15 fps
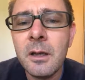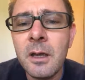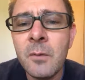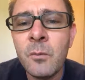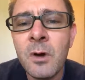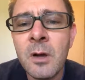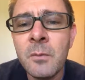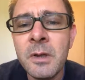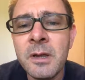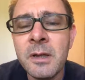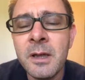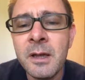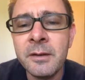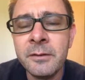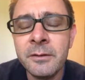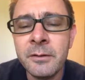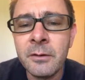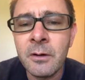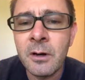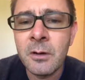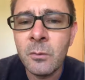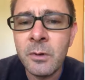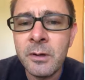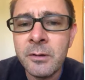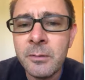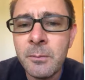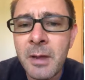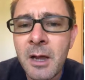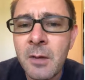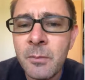MYB and Xero
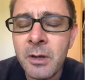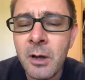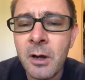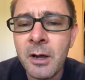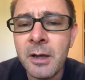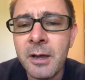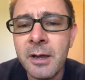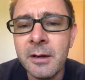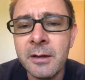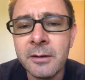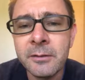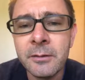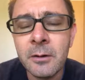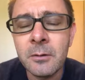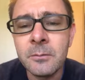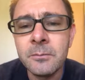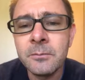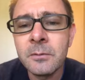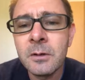with Power BI and Excel.